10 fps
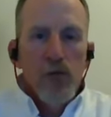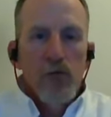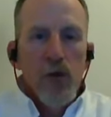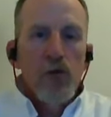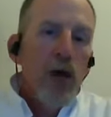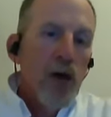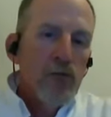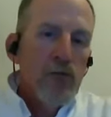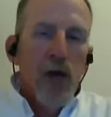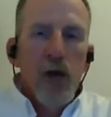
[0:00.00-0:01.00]
So there's no
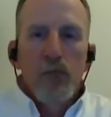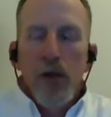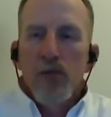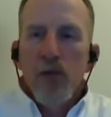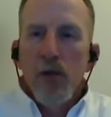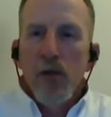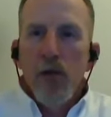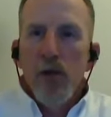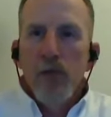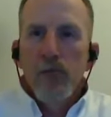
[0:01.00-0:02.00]
downtime.
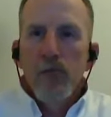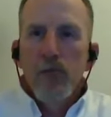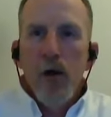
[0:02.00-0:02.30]
Basically,